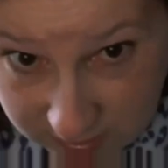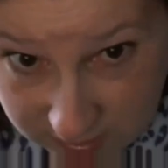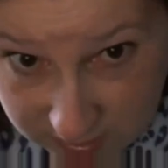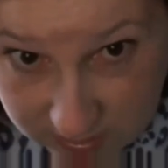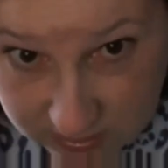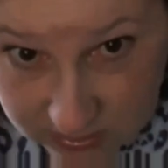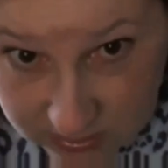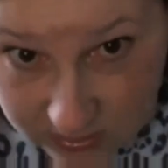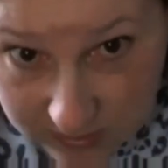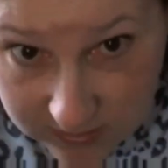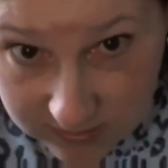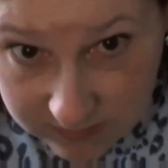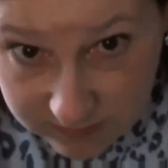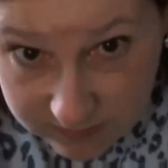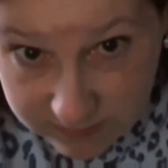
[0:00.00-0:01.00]
It
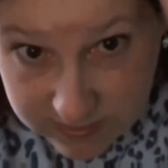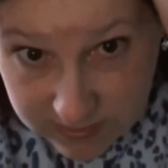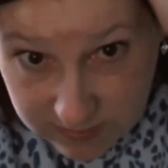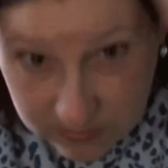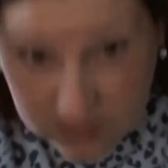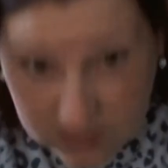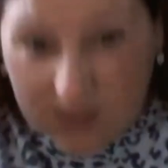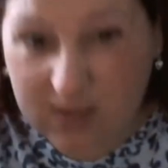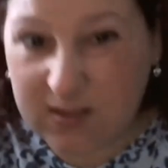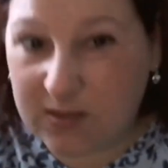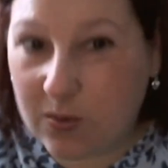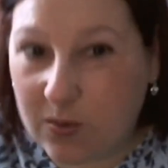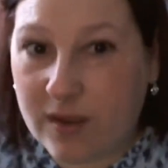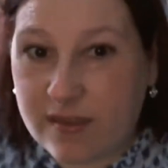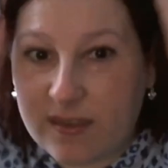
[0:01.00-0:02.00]
just, it's because it's
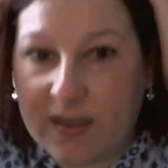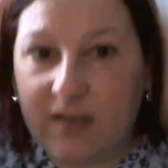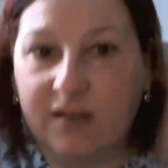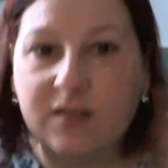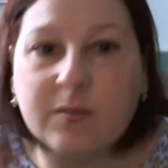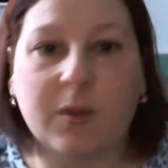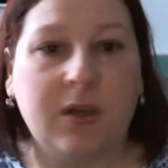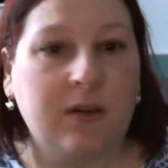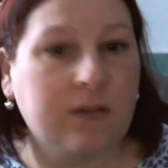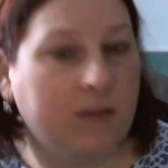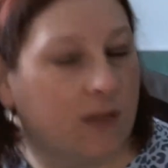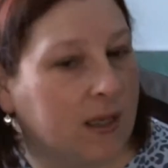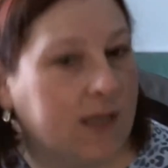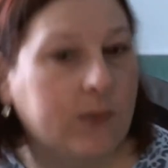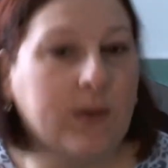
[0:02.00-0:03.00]
quite thin, I suppose.
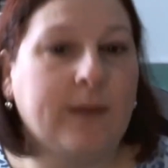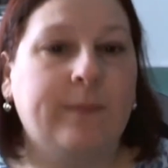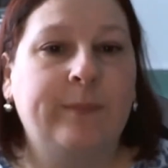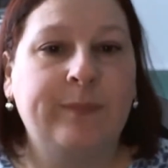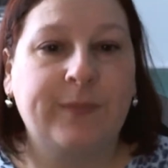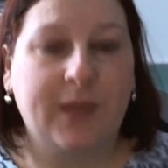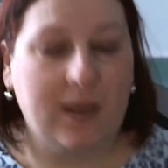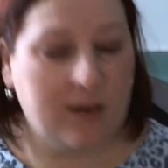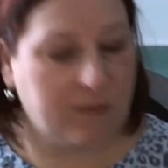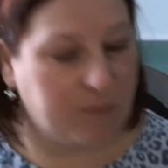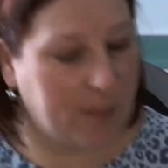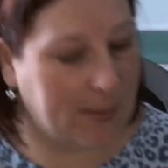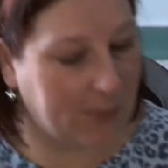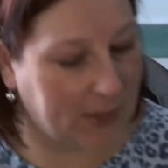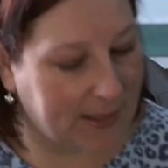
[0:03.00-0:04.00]
Anyway, enough
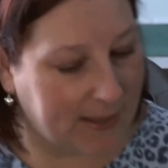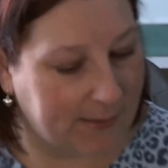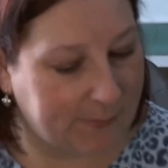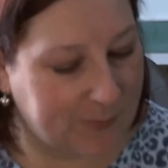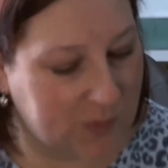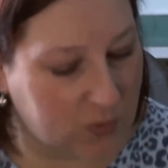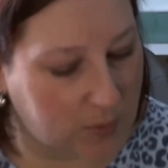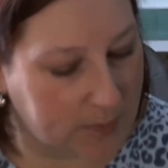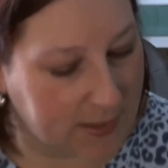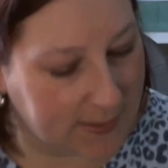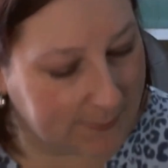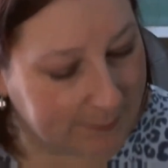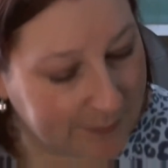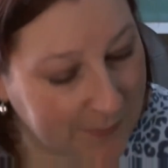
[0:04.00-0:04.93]
about my hair. Sorry about that.